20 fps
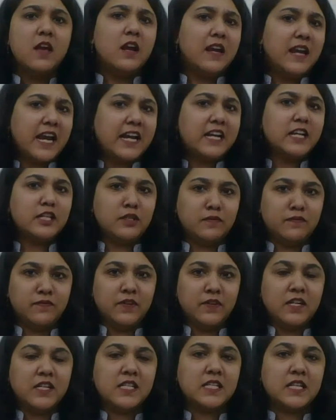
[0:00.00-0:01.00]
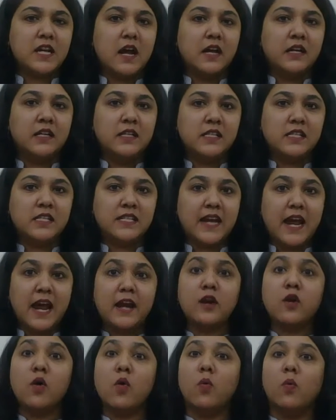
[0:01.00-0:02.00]
Let us first
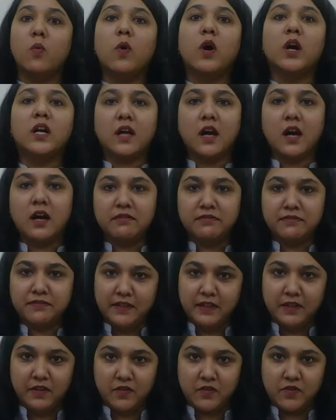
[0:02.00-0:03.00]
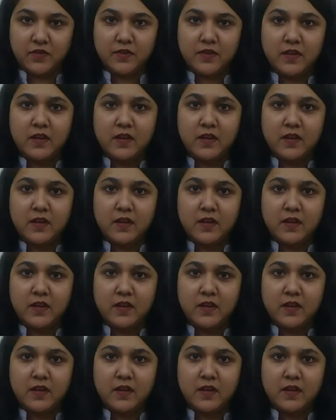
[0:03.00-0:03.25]
understand what are fillers.